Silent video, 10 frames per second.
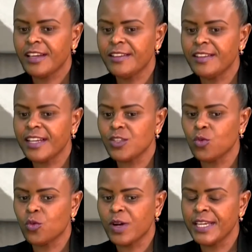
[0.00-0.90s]
And that's
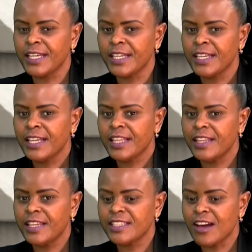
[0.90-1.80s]
why
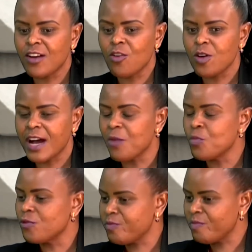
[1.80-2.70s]
there is now a
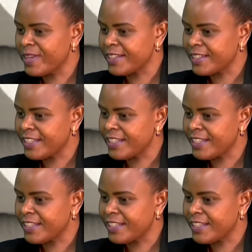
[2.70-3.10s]
movement,